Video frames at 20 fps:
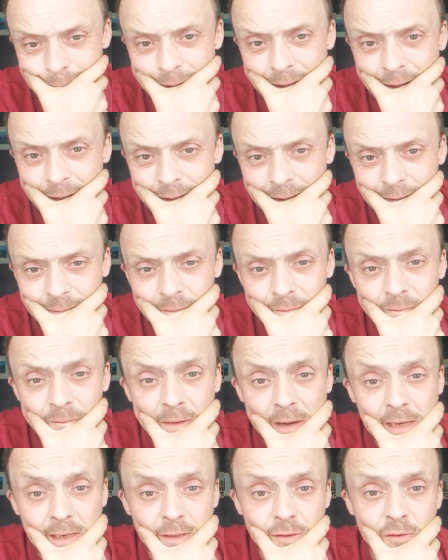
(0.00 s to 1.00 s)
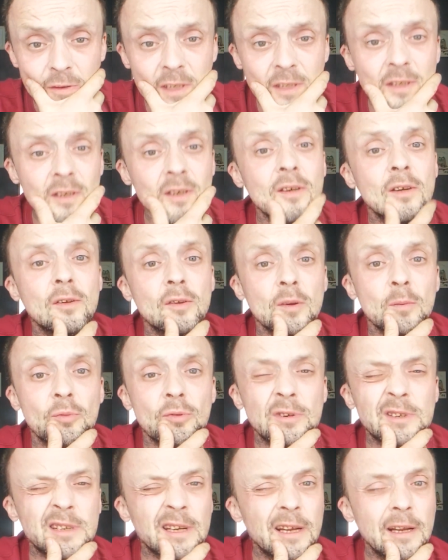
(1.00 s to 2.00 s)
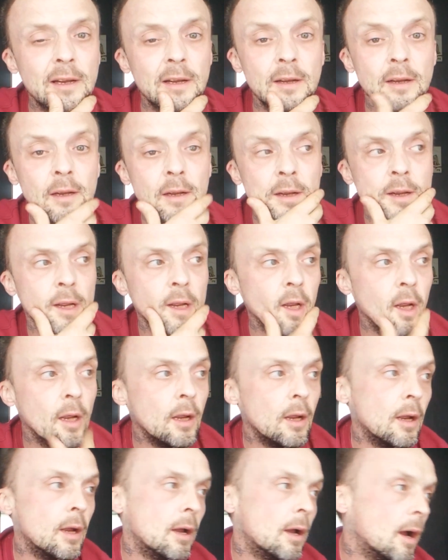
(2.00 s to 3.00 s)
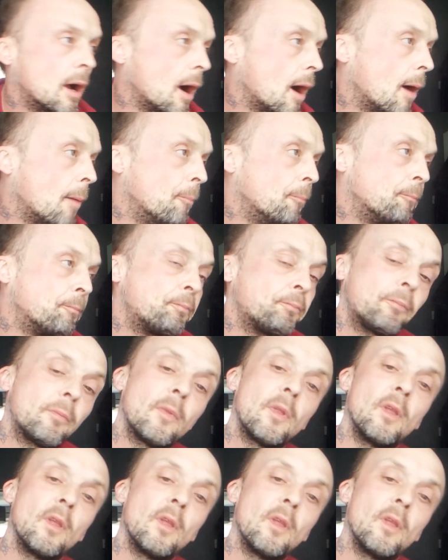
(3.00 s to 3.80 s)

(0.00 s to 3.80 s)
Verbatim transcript: Uh, thanks, Teresa. I do appreciate it. Um,